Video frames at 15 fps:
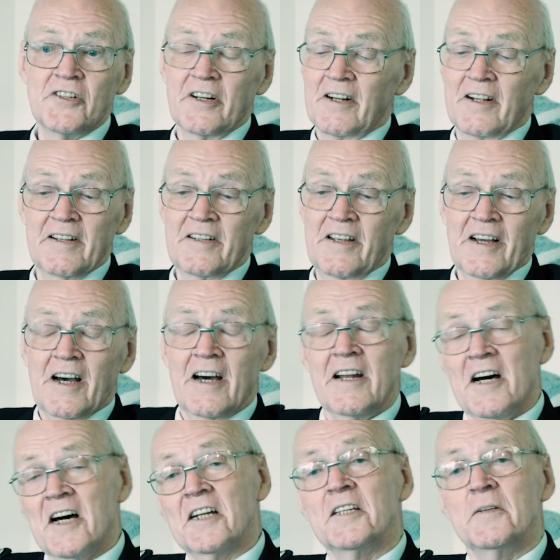and you can't
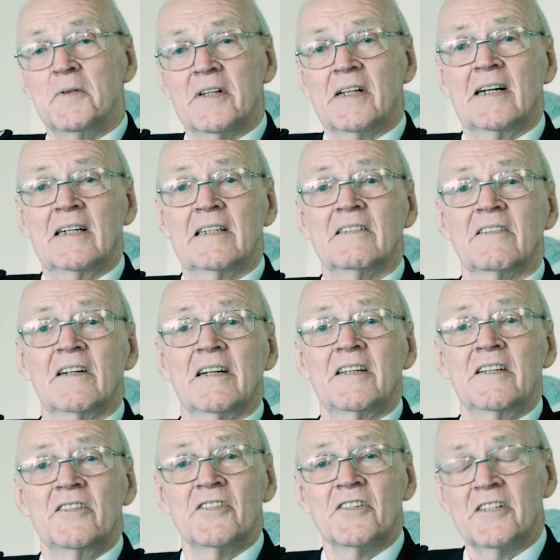argue with that. Really,
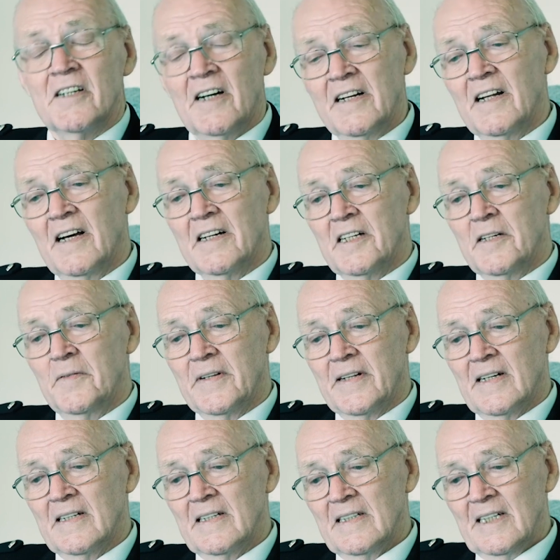you just can't argue with
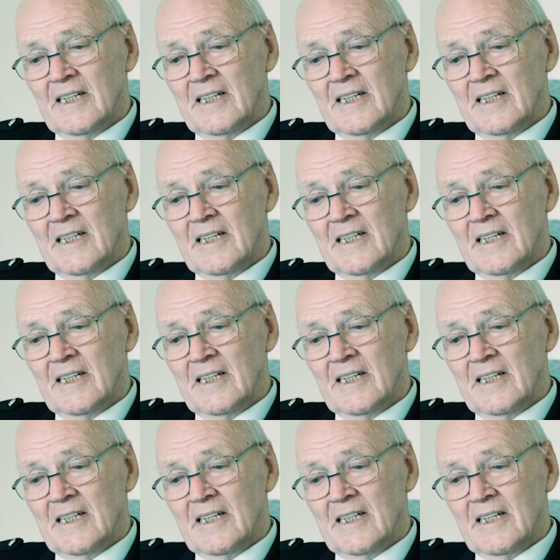that.